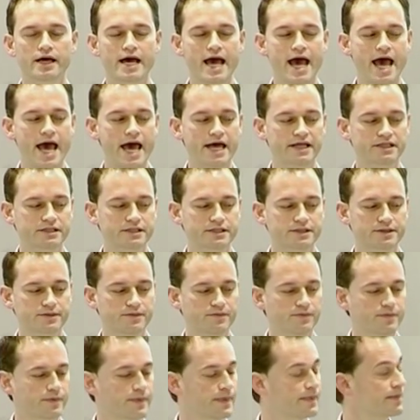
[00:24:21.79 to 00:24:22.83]
And
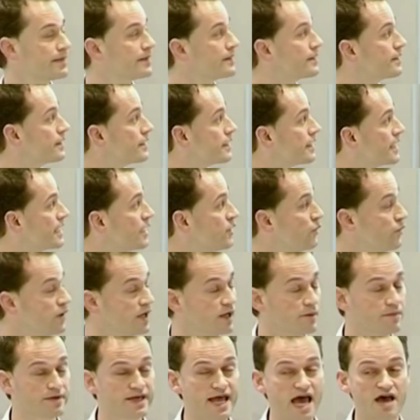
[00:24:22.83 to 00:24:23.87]
he
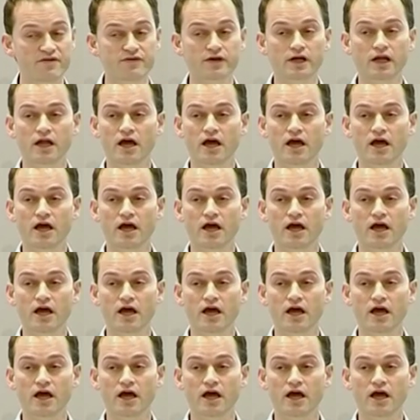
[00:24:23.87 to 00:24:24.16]
will be having